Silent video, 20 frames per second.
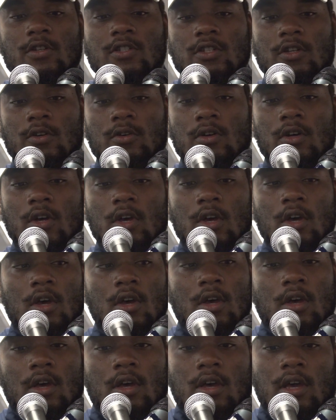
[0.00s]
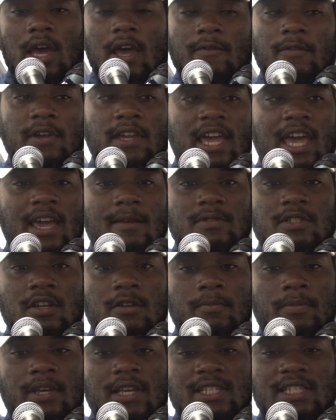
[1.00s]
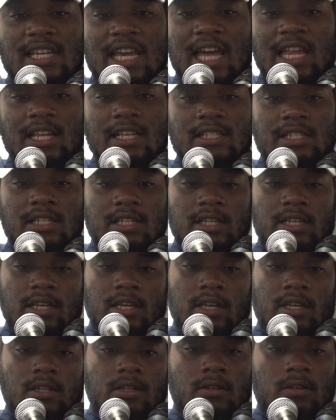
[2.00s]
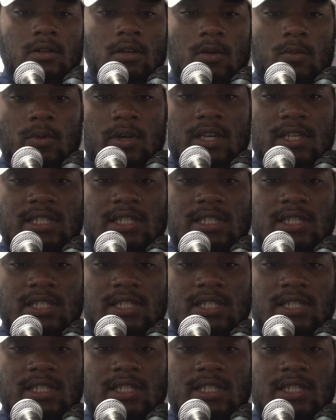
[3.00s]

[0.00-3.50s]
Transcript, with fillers: So every game's going to be a challenge, and, and we